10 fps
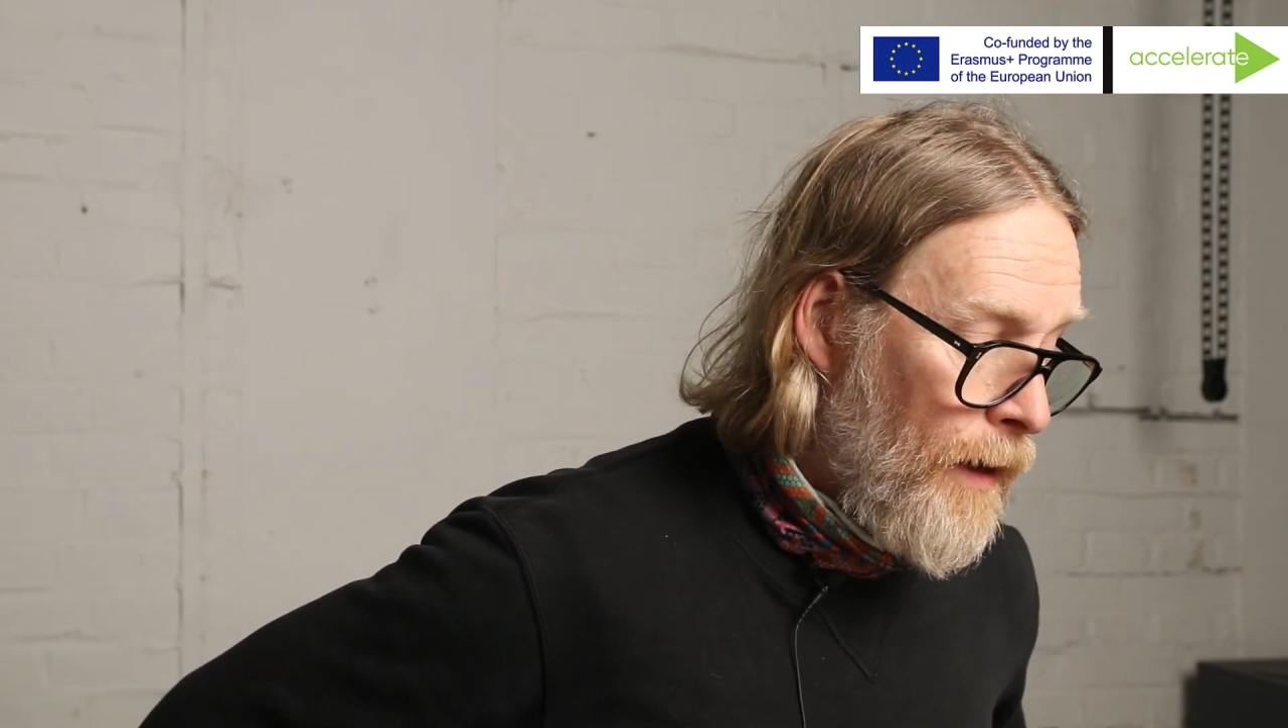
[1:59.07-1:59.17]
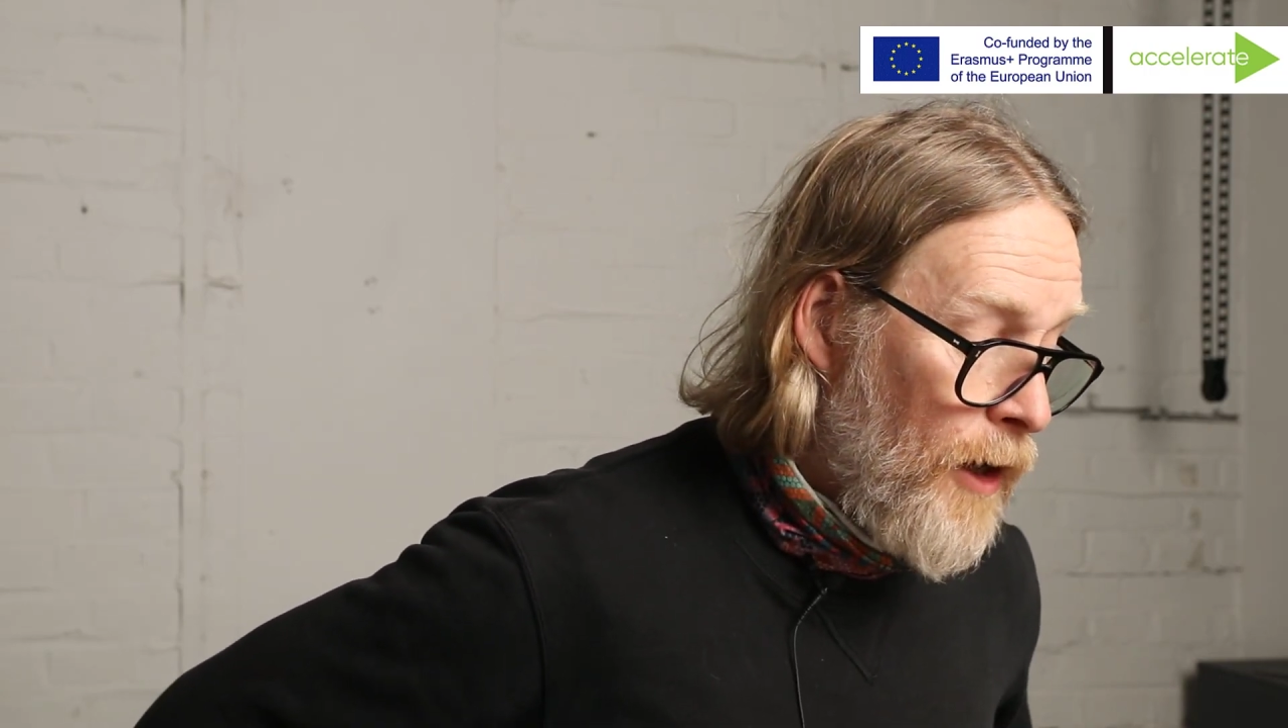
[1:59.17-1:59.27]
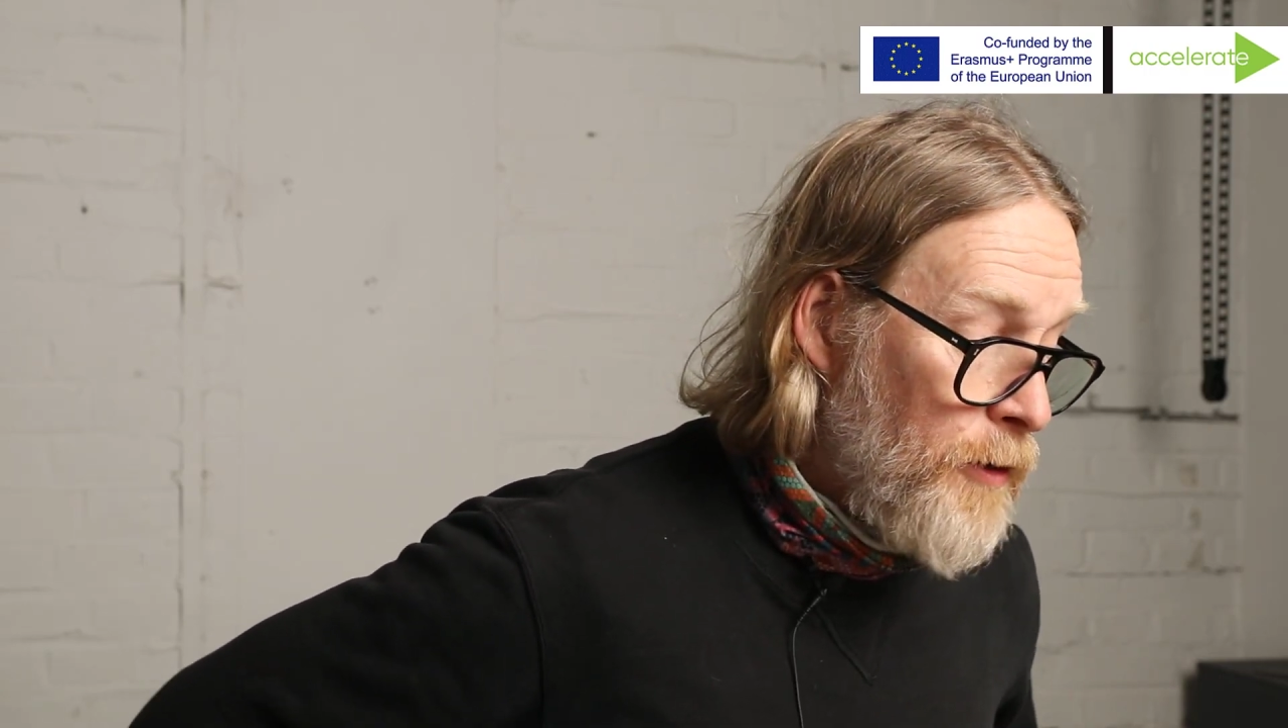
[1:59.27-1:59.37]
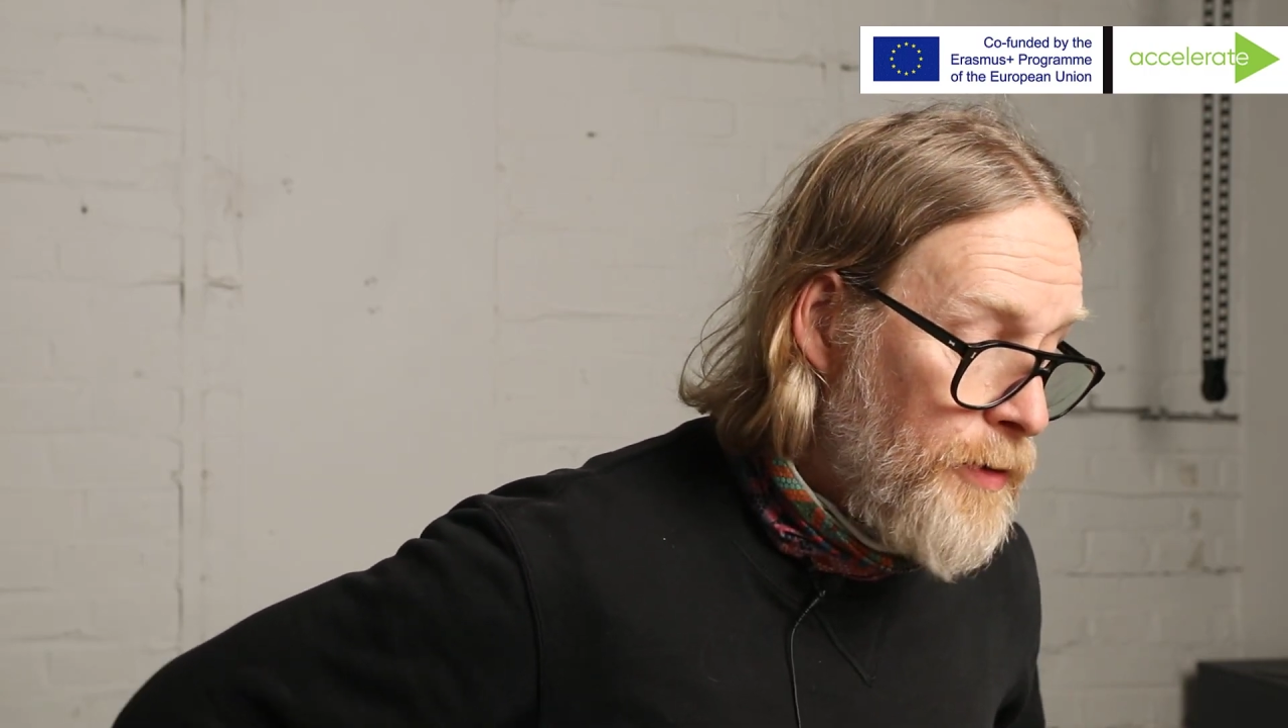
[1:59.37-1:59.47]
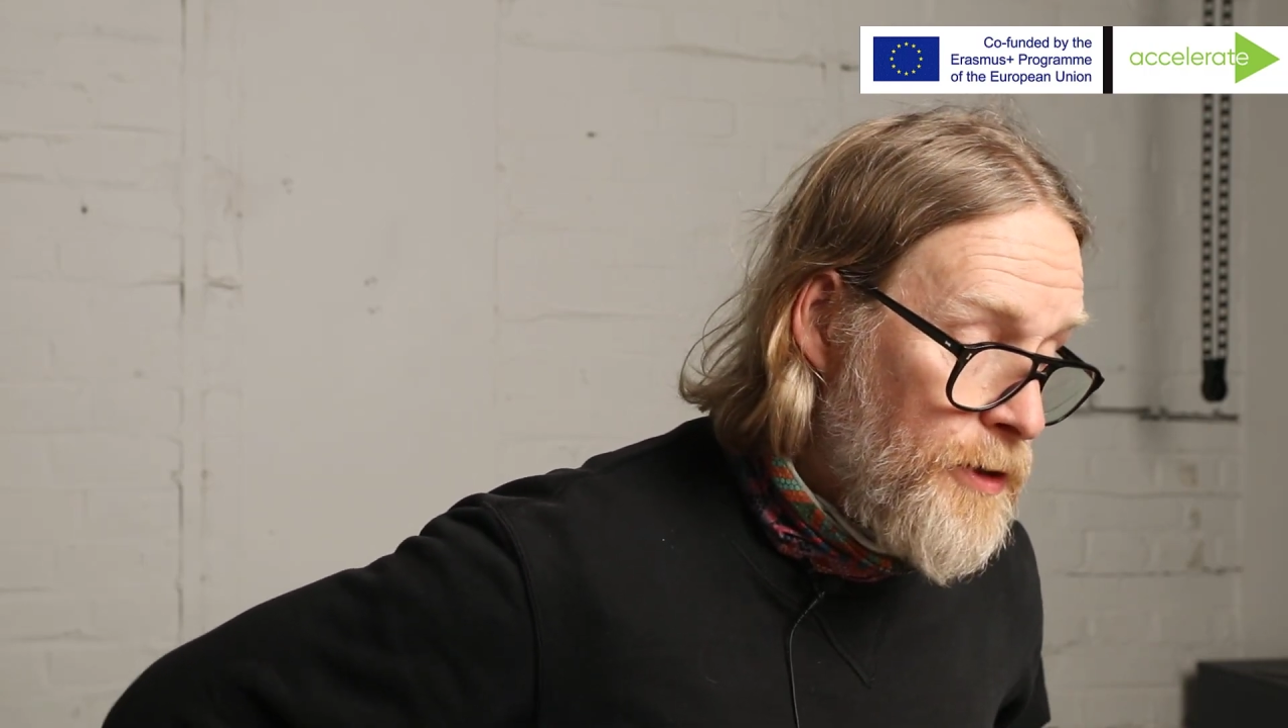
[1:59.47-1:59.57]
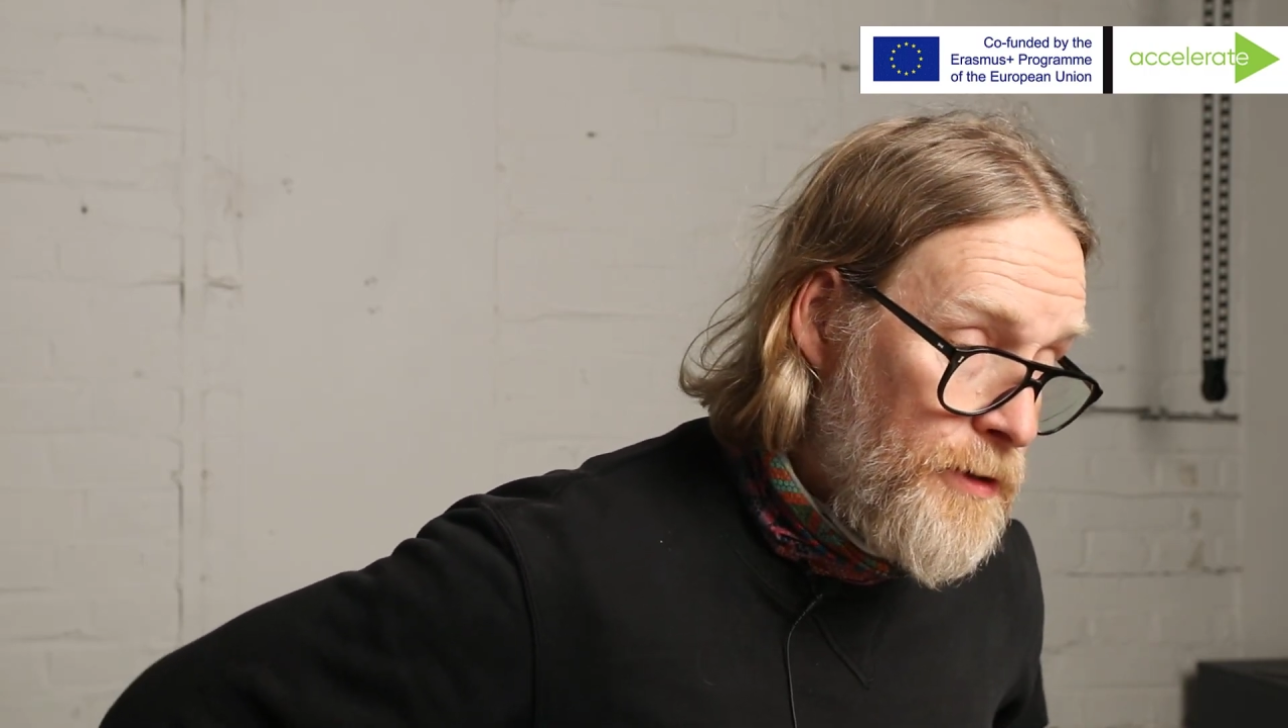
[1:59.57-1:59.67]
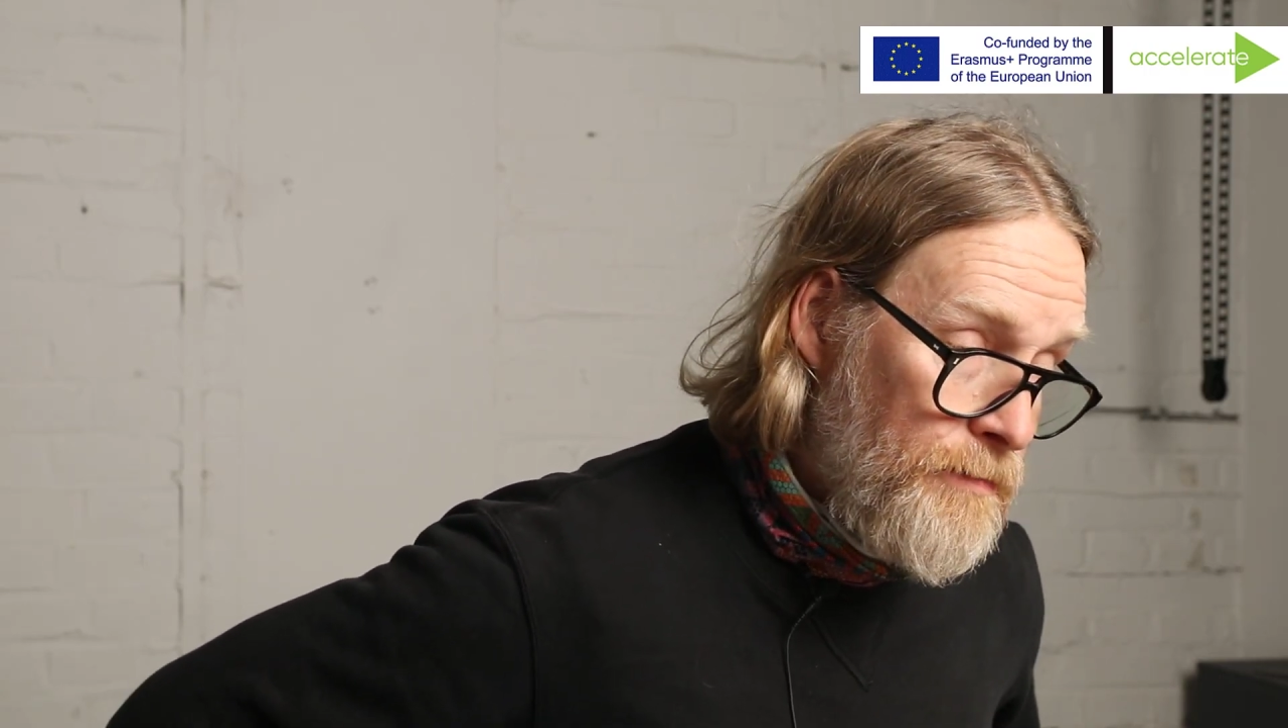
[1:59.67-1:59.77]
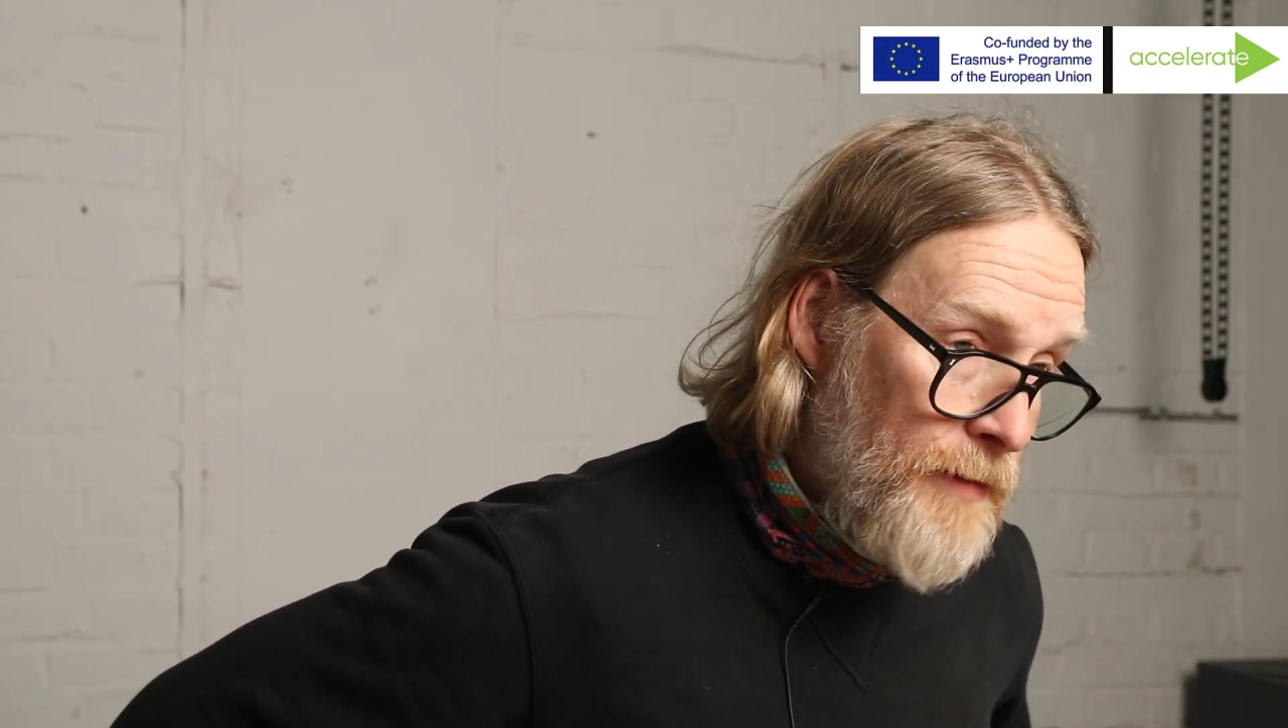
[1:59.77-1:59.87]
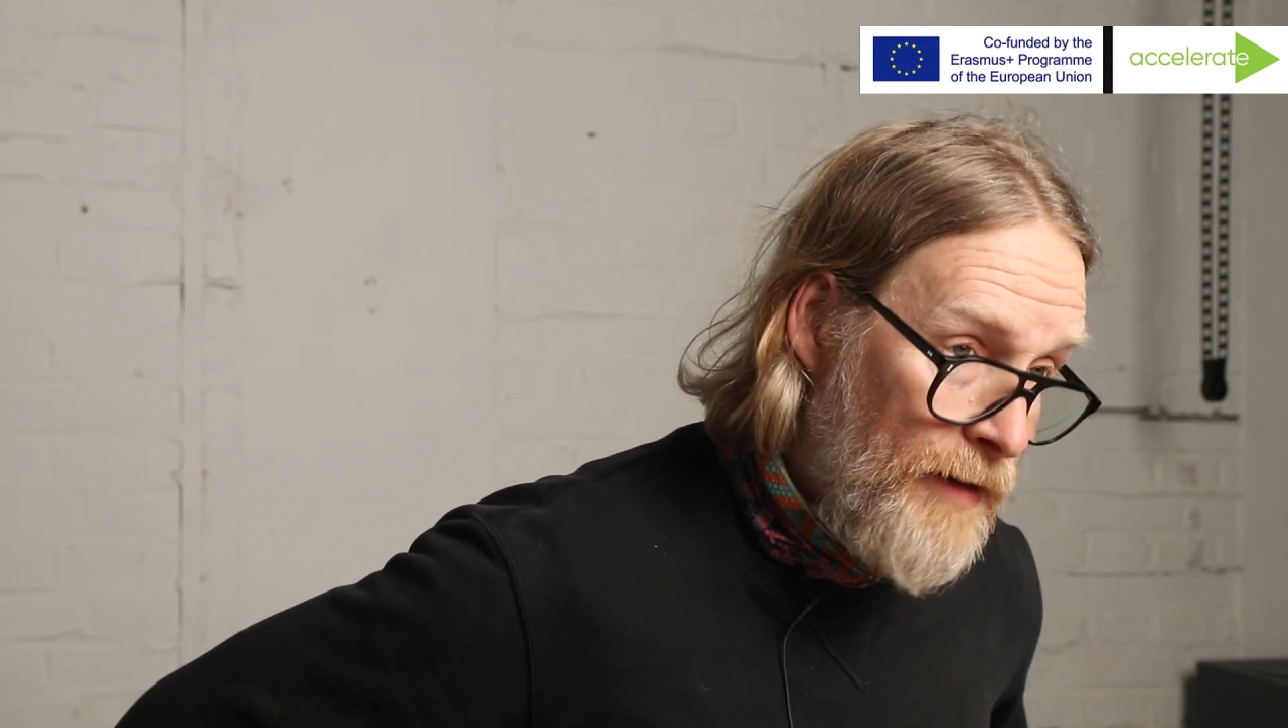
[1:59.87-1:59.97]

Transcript: open